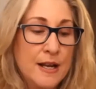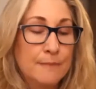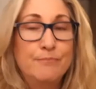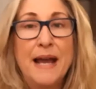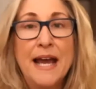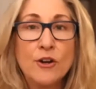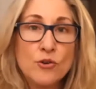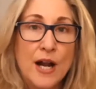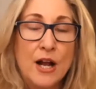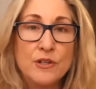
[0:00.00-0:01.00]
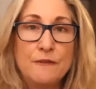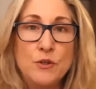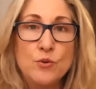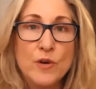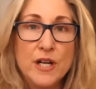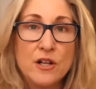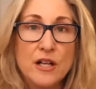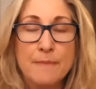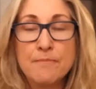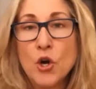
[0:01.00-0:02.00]
battleground, if you
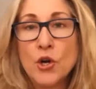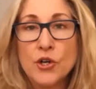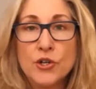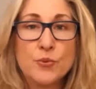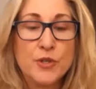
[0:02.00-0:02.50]
will, and marketers